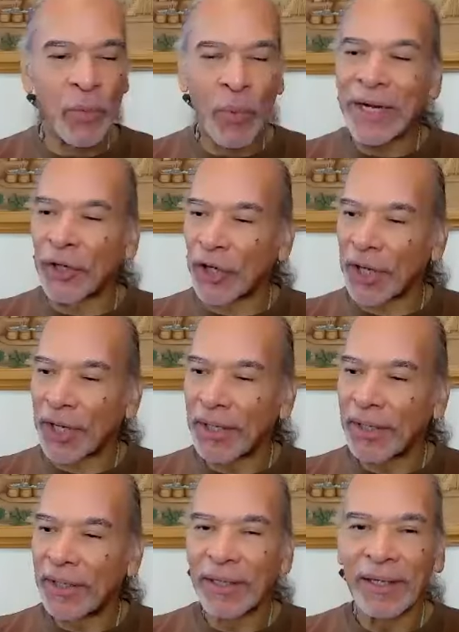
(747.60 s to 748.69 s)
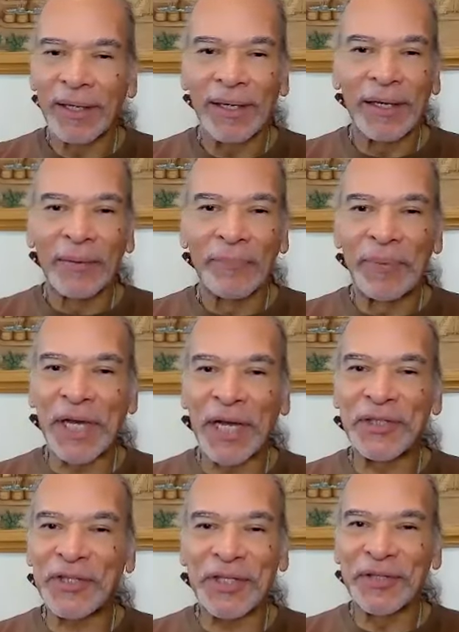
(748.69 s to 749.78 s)
weird,
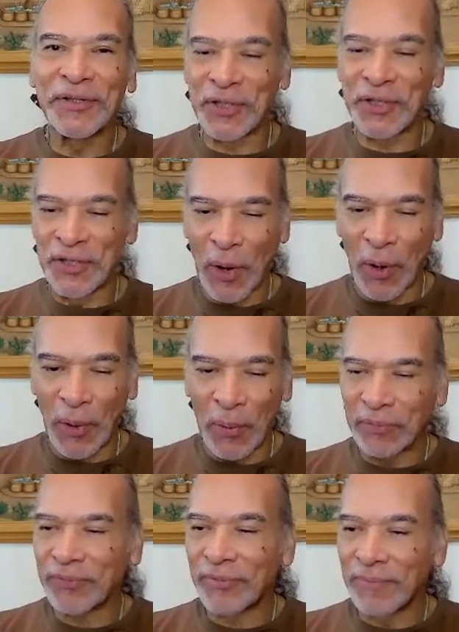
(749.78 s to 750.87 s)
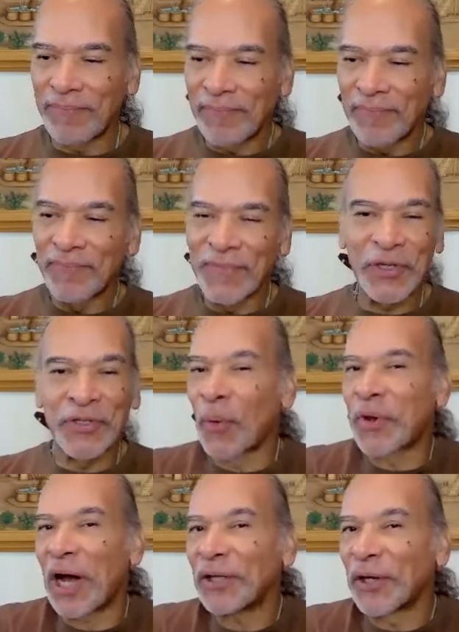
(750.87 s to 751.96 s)
because there's no
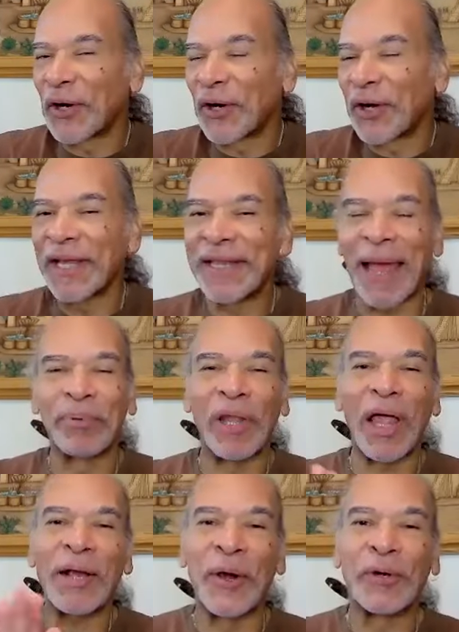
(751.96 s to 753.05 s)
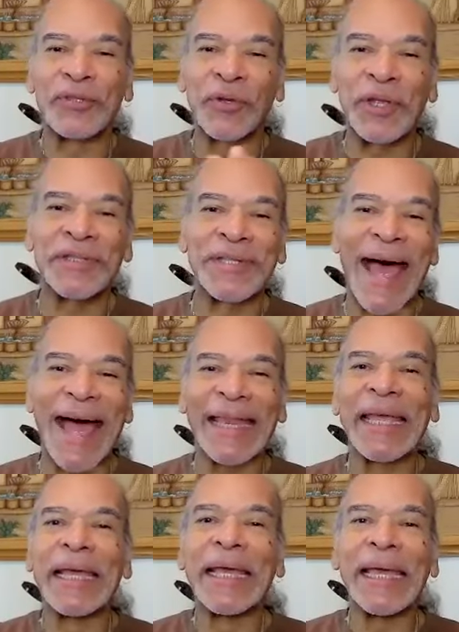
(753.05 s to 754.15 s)
color in that Blanco, so it's not
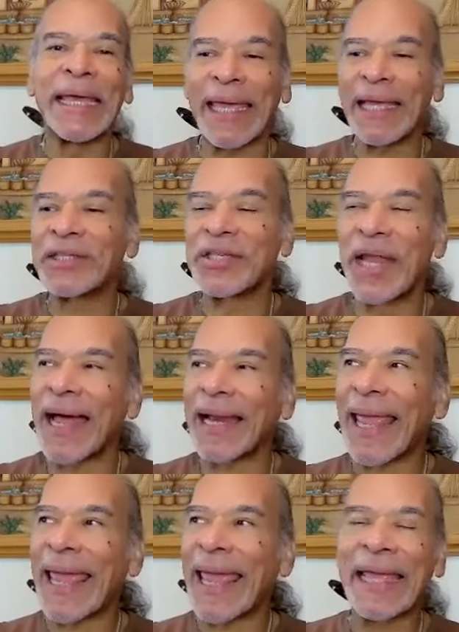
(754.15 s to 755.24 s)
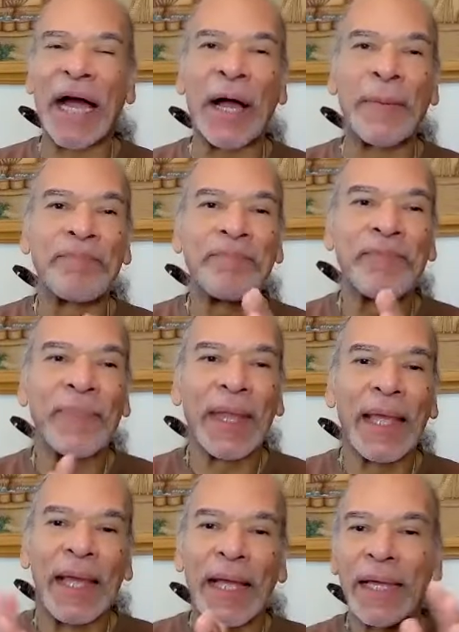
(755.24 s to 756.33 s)
a it's not a
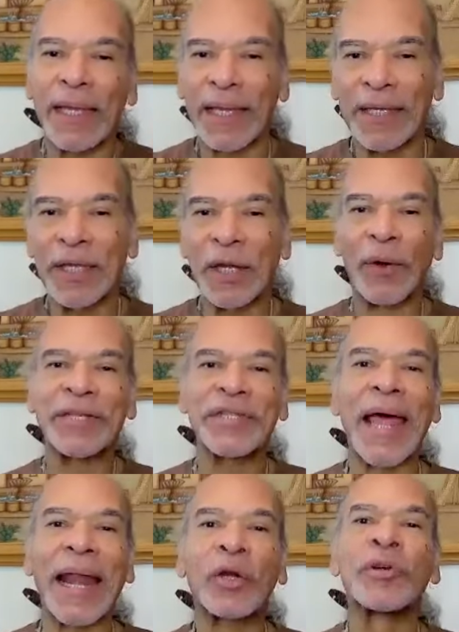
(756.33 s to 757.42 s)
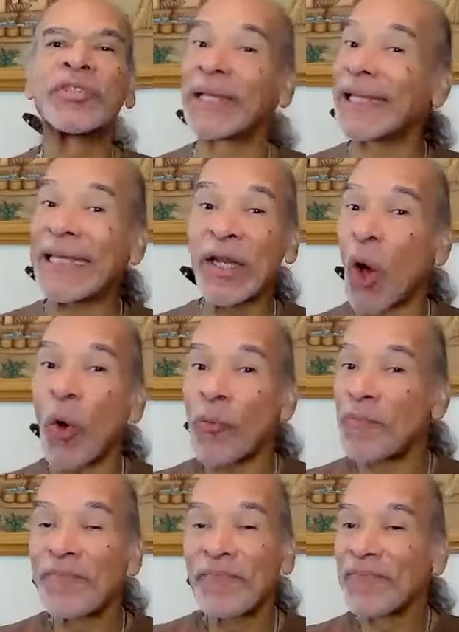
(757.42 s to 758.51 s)
Cristalino.
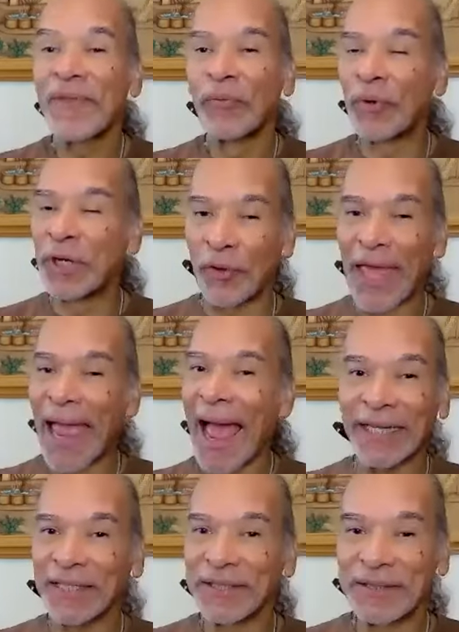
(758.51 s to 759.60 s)
We know that.